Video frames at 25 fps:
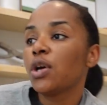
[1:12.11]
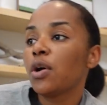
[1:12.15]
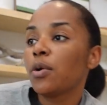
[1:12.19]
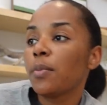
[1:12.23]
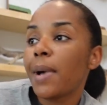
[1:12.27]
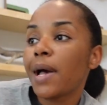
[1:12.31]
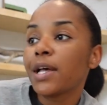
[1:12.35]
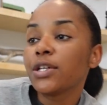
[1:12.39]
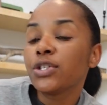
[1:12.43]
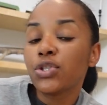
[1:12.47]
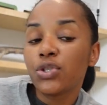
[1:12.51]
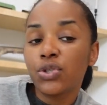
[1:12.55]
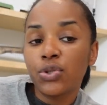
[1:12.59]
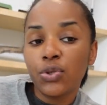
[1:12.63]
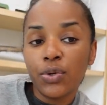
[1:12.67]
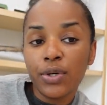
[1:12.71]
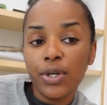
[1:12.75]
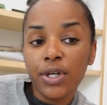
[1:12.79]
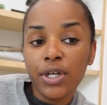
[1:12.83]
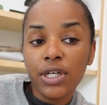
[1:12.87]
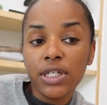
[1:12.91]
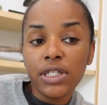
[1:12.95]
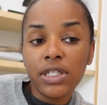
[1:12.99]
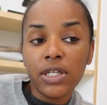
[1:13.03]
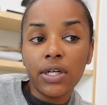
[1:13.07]
on my
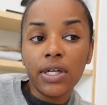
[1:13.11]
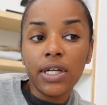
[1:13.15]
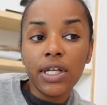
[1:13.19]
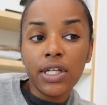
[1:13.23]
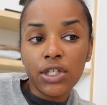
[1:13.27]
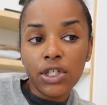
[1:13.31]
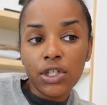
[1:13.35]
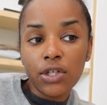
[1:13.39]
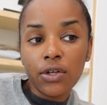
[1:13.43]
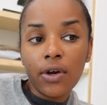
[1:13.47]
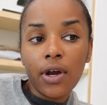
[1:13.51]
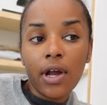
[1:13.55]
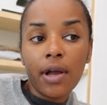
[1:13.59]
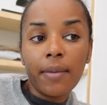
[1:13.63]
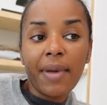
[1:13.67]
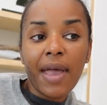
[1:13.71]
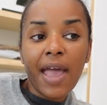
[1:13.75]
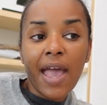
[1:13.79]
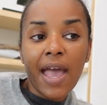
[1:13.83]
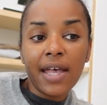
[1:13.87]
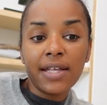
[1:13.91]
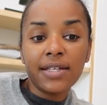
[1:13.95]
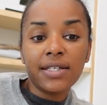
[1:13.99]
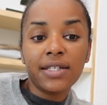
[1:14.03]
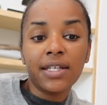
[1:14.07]
stories on Instagram
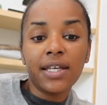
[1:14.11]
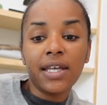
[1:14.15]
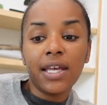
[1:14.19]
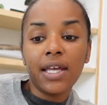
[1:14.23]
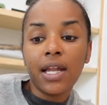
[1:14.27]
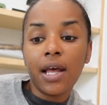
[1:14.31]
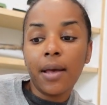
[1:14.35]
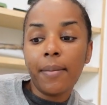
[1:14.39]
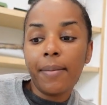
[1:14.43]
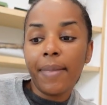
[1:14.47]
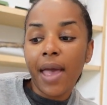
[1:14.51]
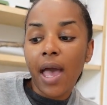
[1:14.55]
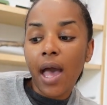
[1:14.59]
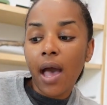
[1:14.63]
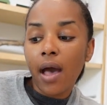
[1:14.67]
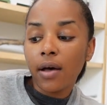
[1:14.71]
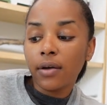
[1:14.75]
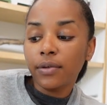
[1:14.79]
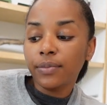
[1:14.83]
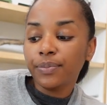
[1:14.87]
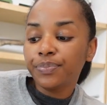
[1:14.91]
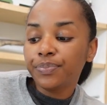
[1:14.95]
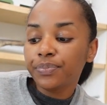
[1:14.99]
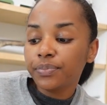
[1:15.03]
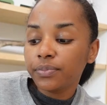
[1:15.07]
asking
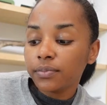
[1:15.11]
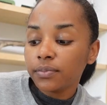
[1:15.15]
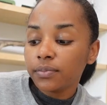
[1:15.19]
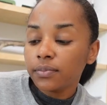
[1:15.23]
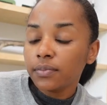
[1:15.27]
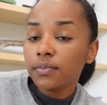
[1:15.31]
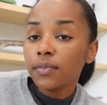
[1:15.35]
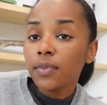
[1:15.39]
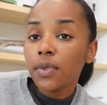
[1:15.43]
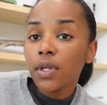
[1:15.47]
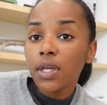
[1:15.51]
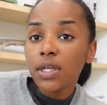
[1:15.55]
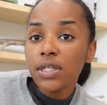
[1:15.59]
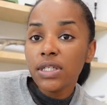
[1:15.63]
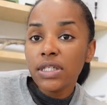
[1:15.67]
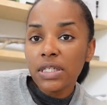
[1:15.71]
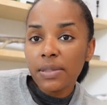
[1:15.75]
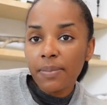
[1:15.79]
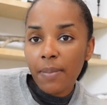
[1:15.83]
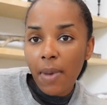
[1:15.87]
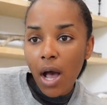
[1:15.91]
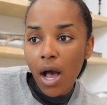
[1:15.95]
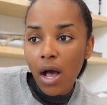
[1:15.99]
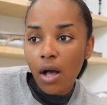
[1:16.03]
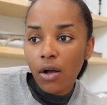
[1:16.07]
about
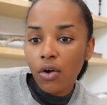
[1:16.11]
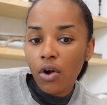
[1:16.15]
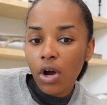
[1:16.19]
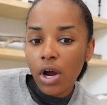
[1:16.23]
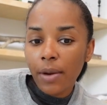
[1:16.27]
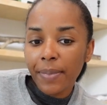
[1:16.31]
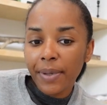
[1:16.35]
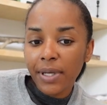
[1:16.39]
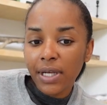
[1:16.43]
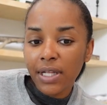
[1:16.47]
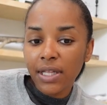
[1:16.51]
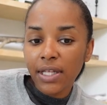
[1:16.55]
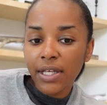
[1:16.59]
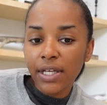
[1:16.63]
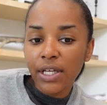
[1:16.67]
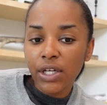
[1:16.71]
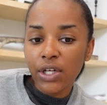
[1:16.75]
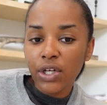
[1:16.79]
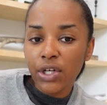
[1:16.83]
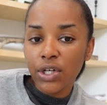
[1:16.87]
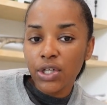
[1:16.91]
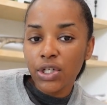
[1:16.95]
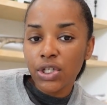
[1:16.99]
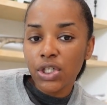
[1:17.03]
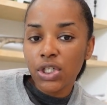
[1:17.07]
small carpet
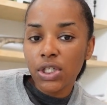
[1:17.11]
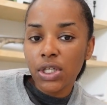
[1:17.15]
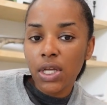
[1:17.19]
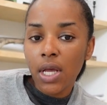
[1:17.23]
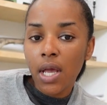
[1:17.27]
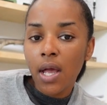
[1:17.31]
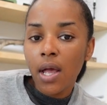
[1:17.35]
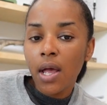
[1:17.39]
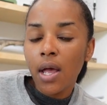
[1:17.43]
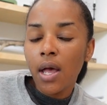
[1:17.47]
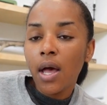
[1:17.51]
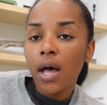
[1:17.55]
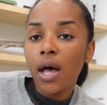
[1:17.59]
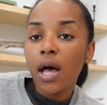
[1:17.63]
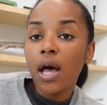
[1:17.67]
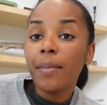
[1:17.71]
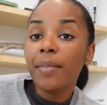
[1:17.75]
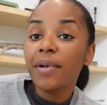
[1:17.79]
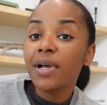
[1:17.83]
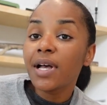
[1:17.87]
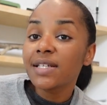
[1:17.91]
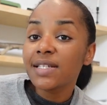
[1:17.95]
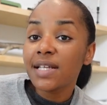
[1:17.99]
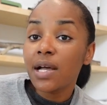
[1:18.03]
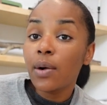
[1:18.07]
cleaners um,
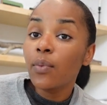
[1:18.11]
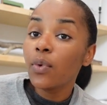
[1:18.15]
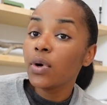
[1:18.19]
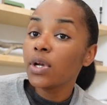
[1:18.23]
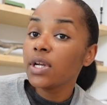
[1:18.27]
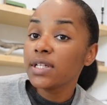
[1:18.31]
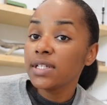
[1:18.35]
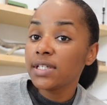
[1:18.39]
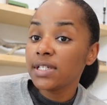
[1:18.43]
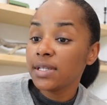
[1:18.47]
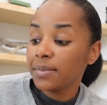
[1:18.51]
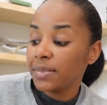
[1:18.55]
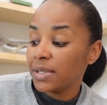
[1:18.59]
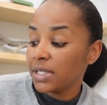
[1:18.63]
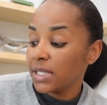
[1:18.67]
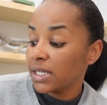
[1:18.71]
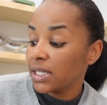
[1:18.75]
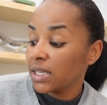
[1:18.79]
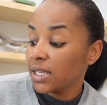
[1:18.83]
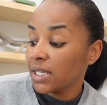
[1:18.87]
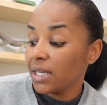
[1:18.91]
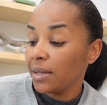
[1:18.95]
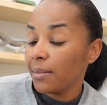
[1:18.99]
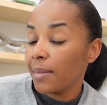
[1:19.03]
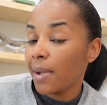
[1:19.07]
because I wanted something to
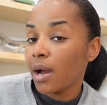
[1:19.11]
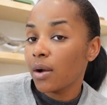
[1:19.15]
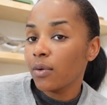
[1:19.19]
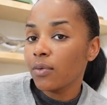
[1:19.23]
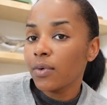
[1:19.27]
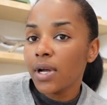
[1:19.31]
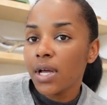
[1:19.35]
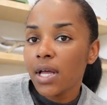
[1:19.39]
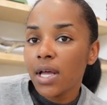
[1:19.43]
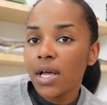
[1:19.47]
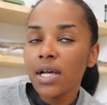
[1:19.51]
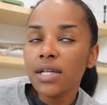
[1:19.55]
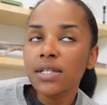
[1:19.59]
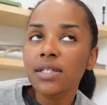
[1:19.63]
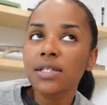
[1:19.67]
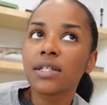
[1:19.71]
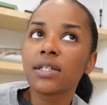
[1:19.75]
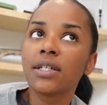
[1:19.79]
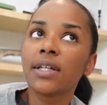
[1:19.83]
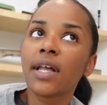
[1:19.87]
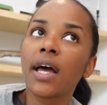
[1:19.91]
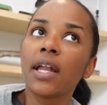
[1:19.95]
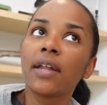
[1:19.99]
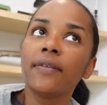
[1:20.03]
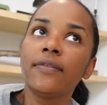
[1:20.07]
clean my rugs and a
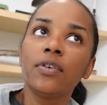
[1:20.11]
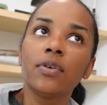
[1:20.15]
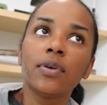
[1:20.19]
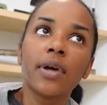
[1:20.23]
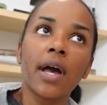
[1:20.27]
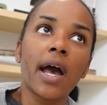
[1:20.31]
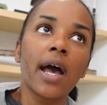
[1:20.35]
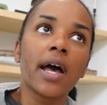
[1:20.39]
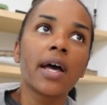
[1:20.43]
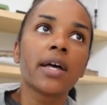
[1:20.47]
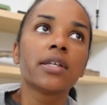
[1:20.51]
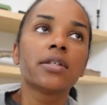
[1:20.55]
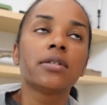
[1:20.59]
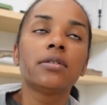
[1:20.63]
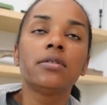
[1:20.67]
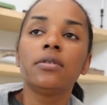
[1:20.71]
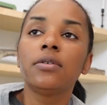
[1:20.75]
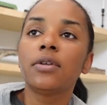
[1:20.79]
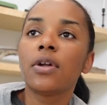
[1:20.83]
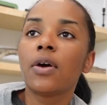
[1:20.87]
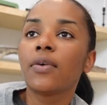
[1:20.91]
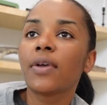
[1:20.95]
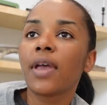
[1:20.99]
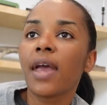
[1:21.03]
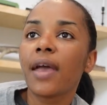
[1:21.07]
lot of you guys you
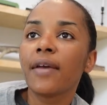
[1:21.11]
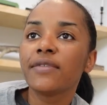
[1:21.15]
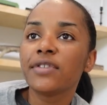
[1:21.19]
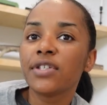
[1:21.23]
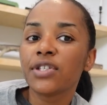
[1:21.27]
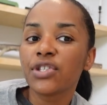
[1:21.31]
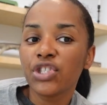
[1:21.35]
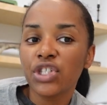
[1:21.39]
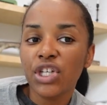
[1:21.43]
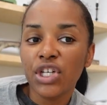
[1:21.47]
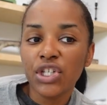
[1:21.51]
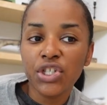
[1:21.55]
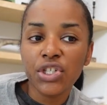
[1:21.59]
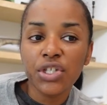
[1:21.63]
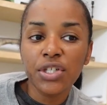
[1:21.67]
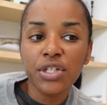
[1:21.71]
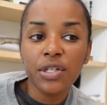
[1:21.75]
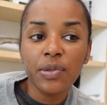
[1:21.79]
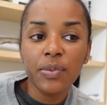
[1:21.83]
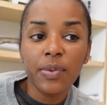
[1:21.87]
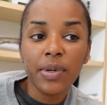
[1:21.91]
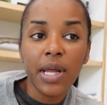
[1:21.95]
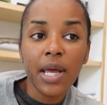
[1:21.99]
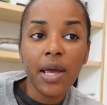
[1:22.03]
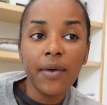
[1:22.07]
know gave suggestions
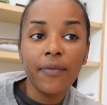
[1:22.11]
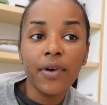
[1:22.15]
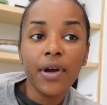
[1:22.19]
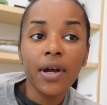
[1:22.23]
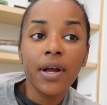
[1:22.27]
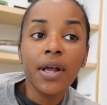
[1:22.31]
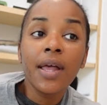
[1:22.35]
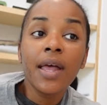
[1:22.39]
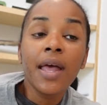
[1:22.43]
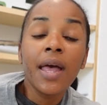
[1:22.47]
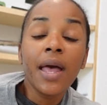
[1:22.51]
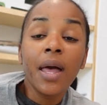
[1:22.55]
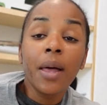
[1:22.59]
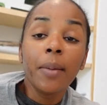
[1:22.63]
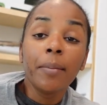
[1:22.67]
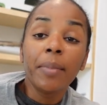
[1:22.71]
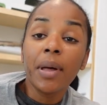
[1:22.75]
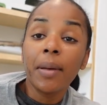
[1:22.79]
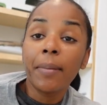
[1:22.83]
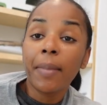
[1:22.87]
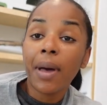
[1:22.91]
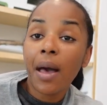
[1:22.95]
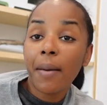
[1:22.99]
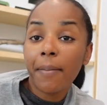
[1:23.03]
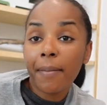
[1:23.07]
or whatever
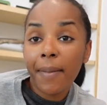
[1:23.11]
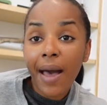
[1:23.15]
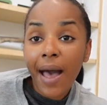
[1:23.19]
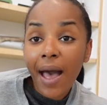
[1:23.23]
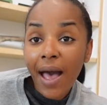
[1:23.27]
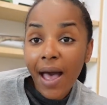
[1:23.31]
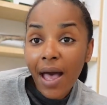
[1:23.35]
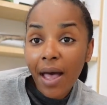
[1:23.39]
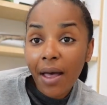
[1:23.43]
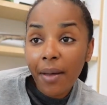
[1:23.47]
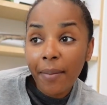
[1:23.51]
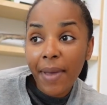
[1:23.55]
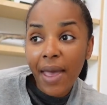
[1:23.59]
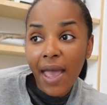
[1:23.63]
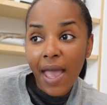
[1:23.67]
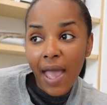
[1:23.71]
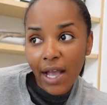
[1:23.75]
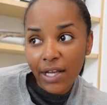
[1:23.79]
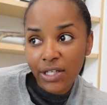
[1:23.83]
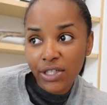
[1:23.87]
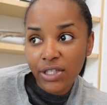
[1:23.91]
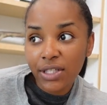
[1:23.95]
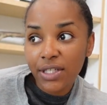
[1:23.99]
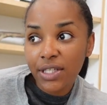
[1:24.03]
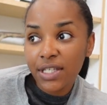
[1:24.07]
but my mom
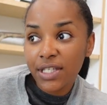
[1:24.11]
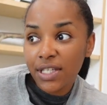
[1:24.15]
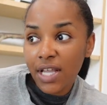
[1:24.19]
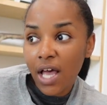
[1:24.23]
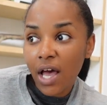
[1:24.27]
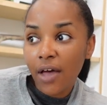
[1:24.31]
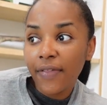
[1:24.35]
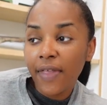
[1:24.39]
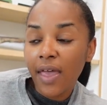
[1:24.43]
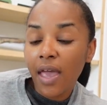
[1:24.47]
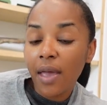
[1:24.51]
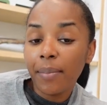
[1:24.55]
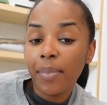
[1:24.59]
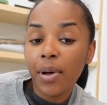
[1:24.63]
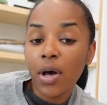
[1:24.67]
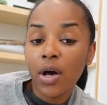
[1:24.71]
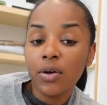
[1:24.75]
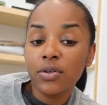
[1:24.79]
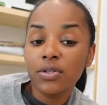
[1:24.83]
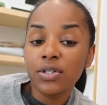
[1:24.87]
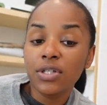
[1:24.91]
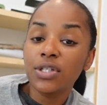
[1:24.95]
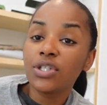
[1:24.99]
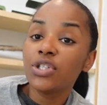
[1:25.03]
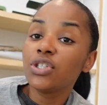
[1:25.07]
actually saw that
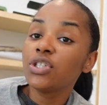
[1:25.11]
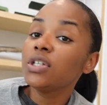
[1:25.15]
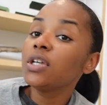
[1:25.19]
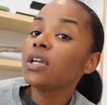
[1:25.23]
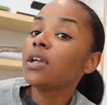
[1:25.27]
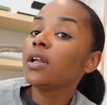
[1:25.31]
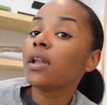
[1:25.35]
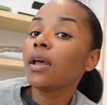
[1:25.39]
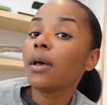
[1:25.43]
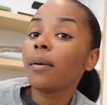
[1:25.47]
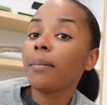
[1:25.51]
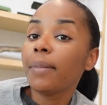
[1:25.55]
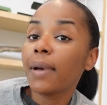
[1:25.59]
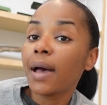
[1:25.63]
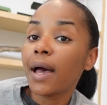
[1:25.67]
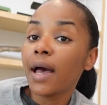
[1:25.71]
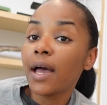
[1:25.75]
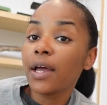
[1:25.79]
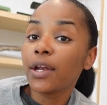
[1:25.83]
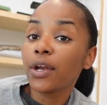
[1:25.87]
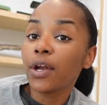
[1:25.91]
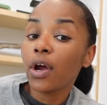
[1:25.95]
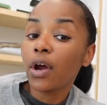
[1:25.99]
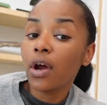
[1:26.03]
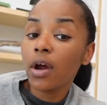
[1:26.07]
post and she ended up
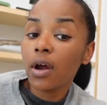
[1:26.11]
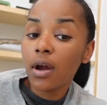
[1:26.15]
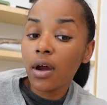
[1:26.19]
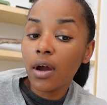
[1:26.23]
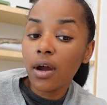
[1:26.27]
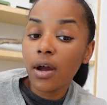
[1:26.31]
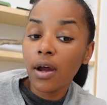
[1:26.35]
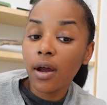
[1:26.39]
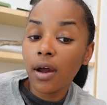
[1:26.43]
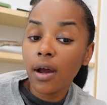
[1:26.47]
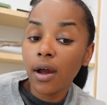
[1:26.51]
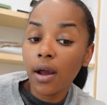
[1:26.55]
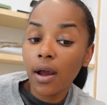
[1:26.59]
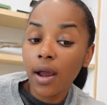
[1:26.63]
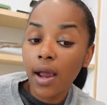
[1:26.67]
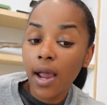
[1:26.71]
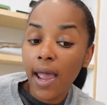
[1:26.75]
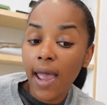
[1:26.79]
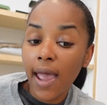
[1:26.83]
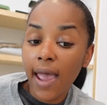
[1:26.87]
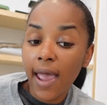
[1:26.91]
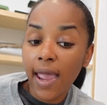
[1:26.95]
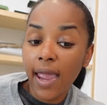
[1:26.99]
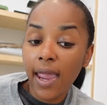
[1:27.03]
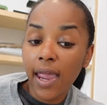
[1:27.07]
buying her
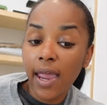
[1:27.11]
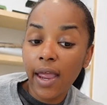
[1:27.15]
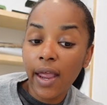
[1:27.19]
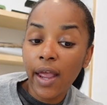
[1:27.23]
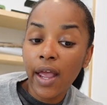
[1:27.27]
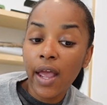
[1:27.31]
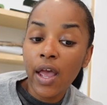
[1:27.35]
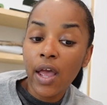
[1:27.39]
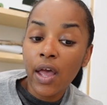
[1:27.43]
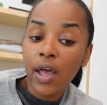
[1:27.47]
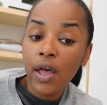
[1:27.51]
a